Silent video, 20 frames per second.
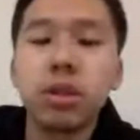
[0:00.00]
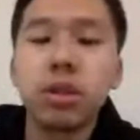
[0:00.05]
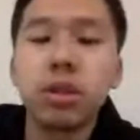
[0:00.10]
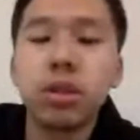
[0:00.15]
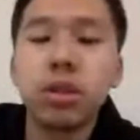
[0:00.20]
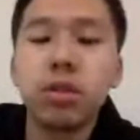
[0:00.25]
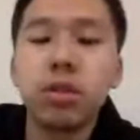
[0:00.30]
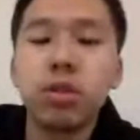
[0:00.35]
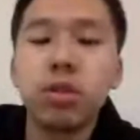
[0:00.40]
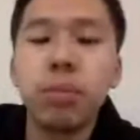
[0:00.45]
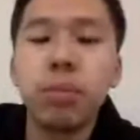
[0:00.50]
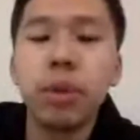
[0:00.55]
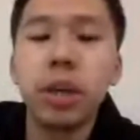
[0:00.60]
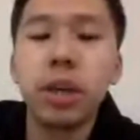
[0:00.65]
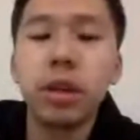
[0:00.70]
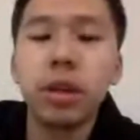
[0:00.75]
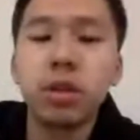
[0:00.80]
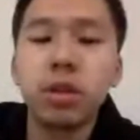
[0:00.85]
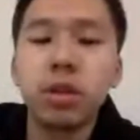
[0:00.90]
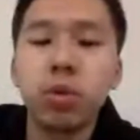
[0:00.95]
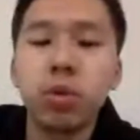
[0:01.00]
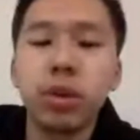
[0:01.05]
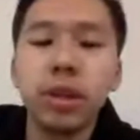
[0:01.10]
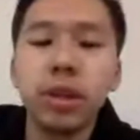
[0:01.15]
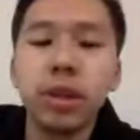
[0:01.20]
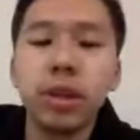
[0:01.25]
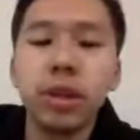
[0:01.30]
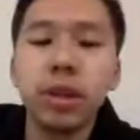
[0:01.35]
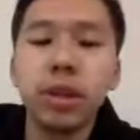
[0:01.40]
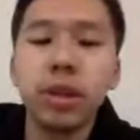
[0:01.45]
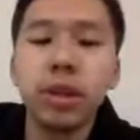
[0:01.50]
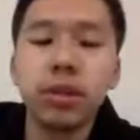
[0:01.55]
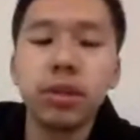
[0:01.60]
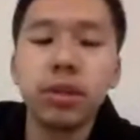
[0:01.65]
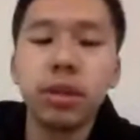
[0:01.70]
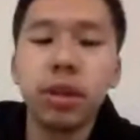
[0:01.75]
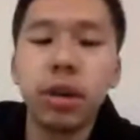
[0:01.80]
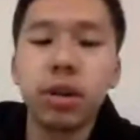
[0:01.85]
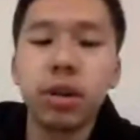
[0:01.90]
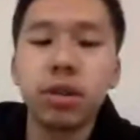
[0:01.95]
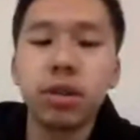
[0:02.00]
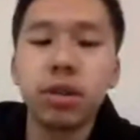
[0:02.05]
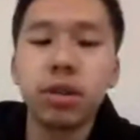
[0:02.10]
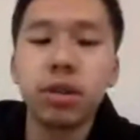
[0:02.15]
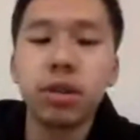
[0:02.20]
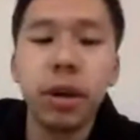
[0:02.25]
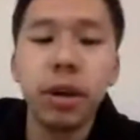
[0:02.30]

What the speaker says: you were making $20,000 a month,